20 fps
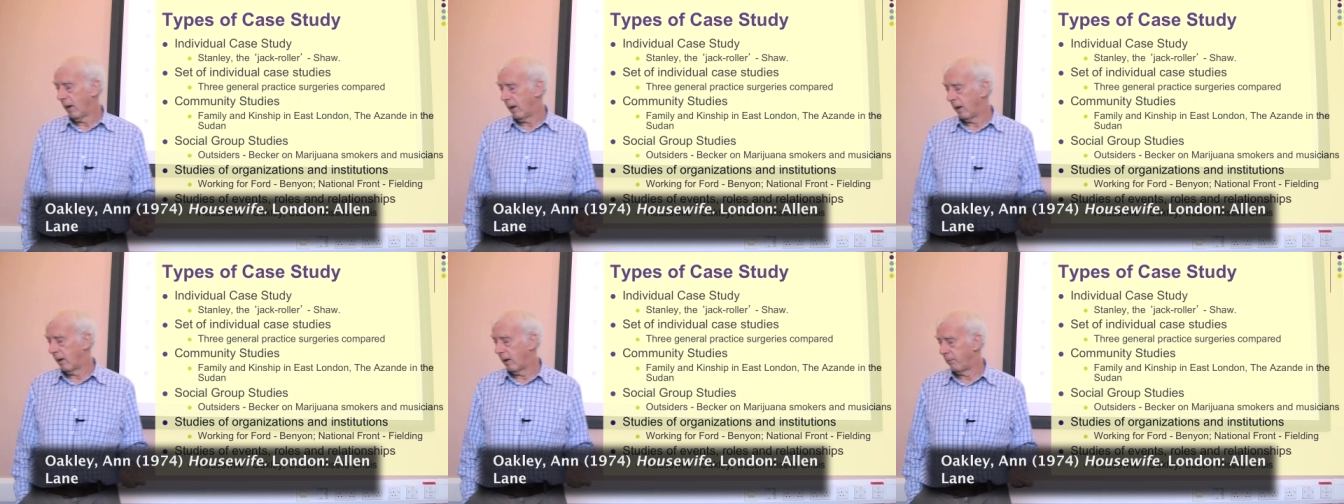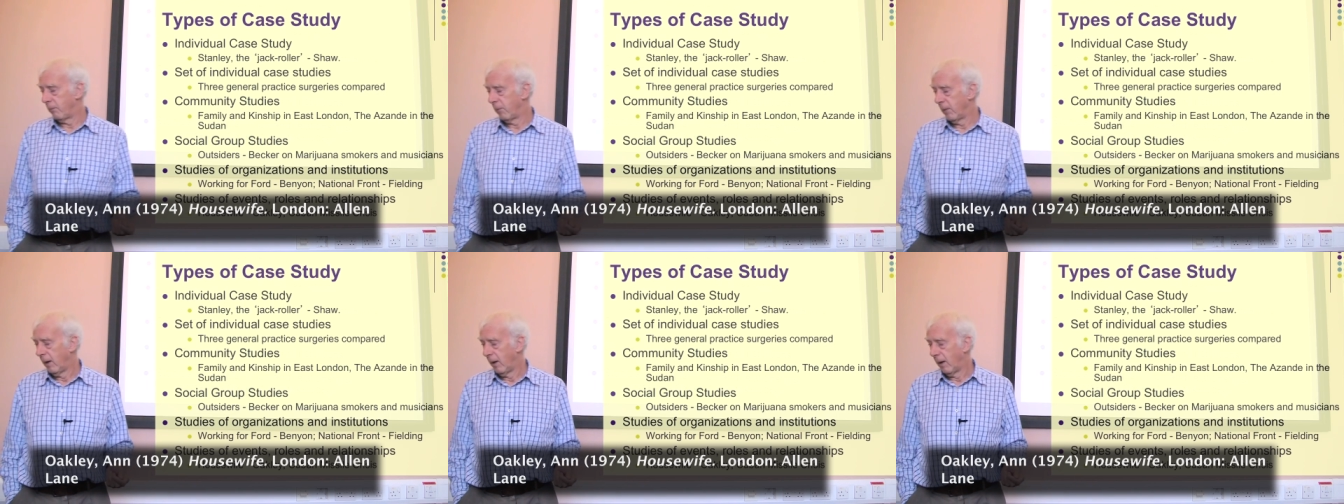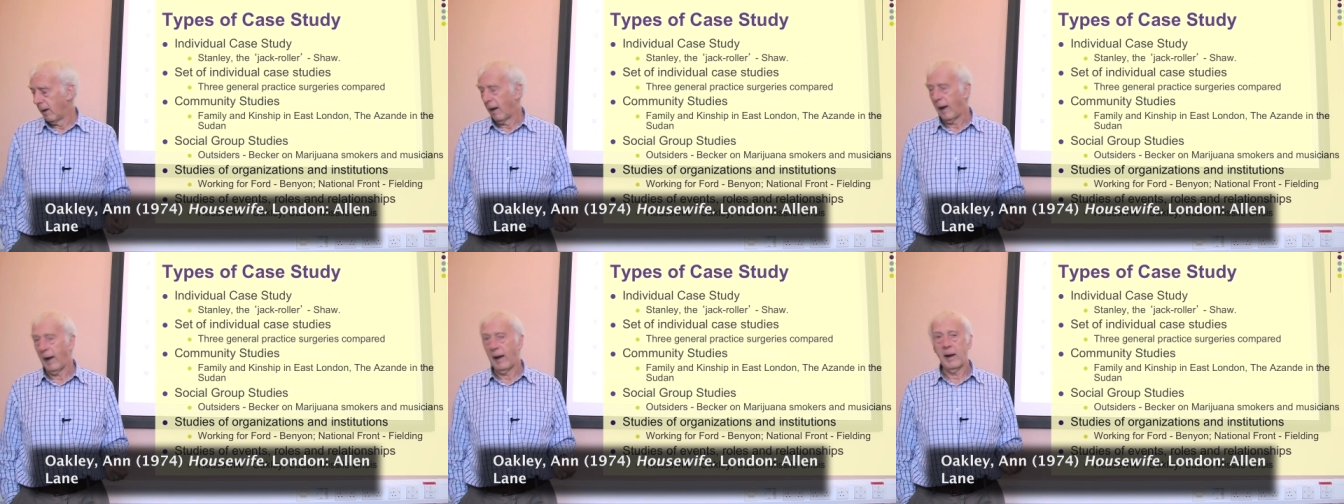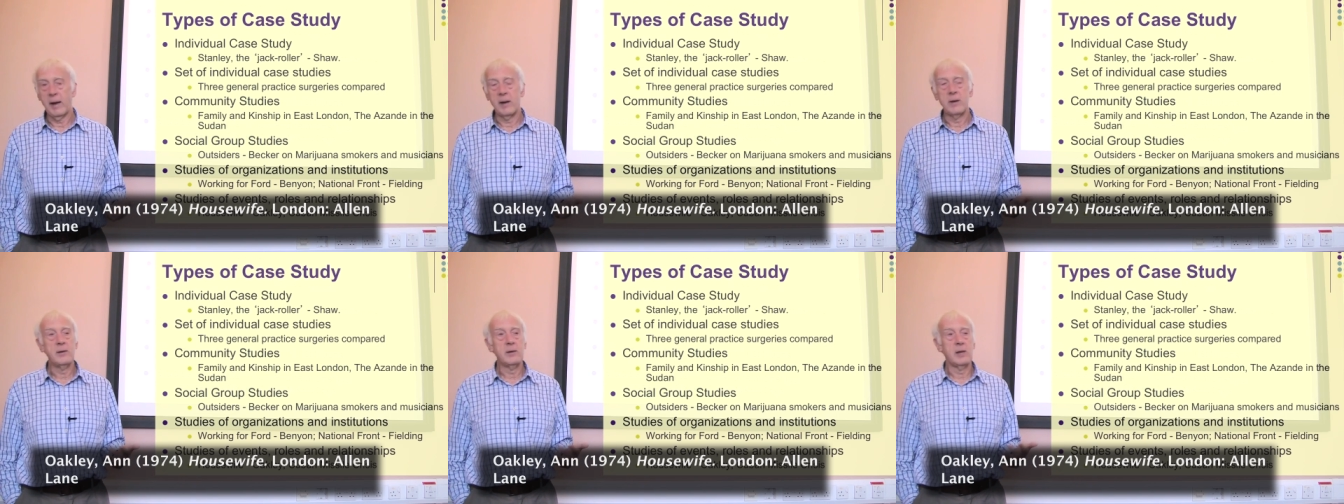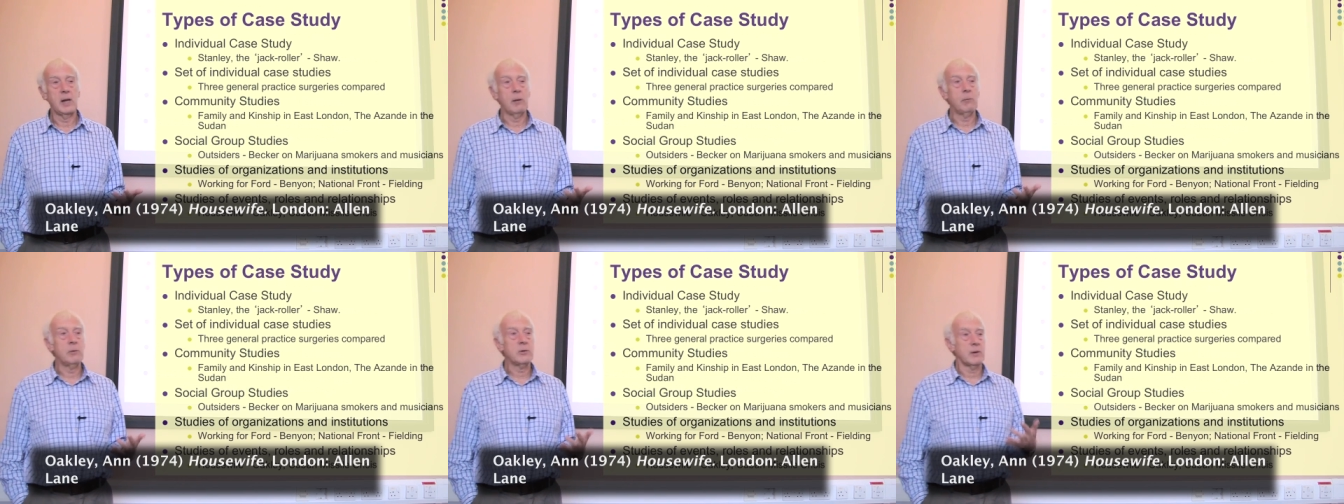
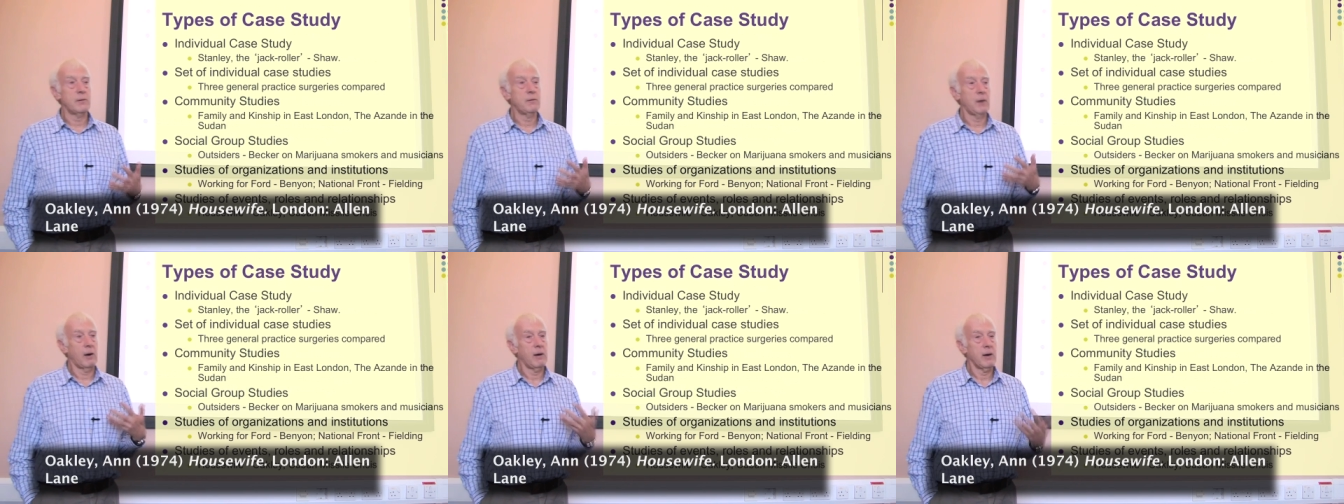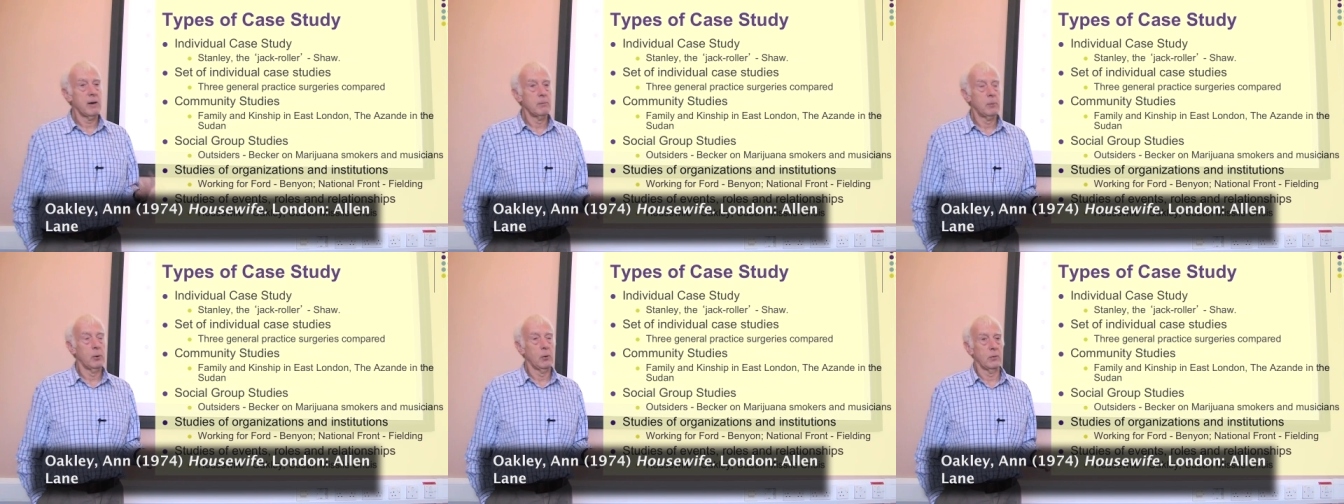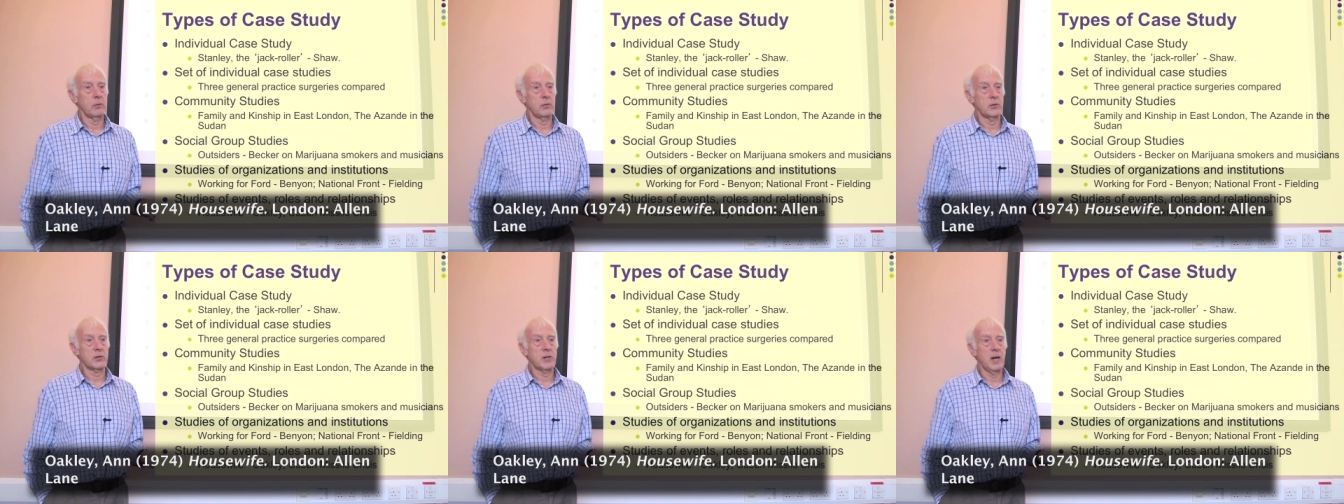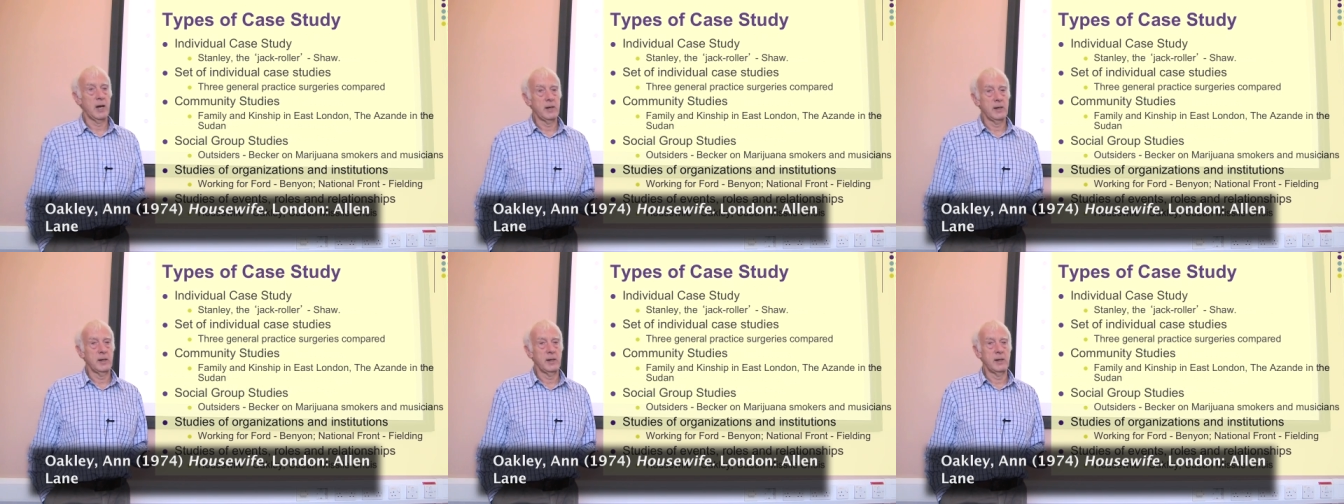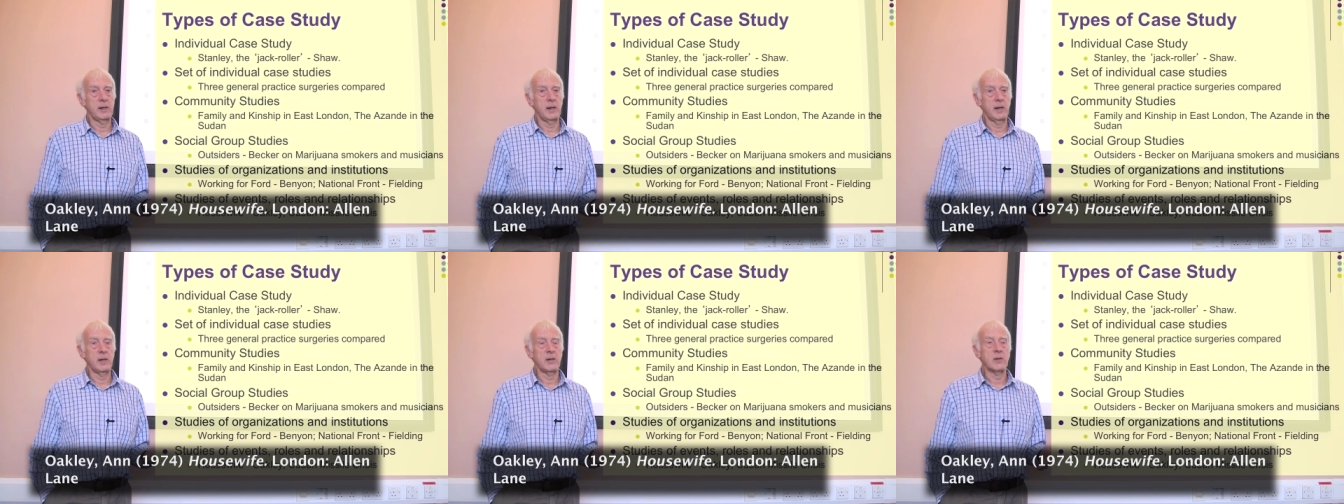And it was a very important study
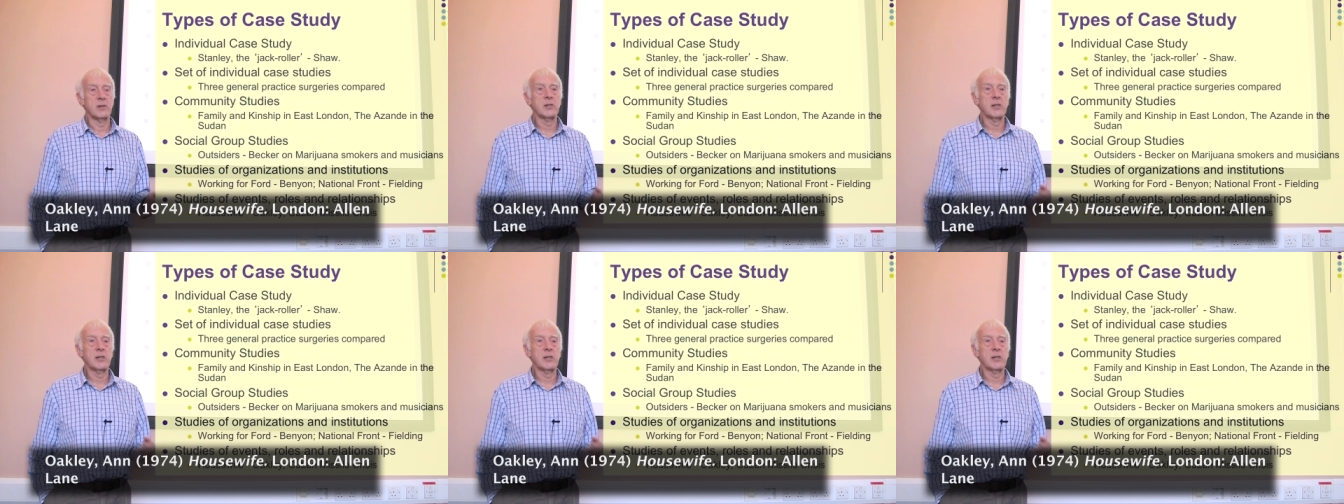in